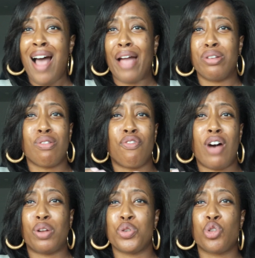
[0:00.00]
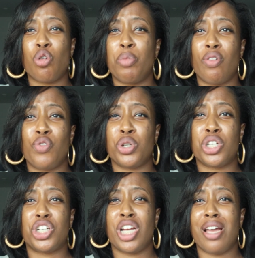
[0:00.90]
I used to follow so many of
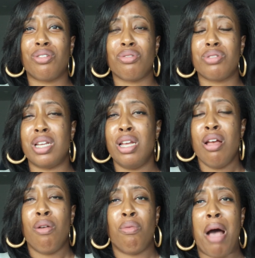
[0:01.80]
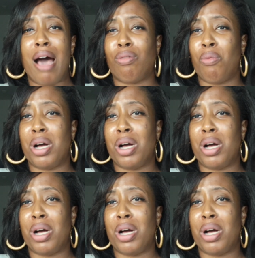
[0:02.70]
those channels, and I don't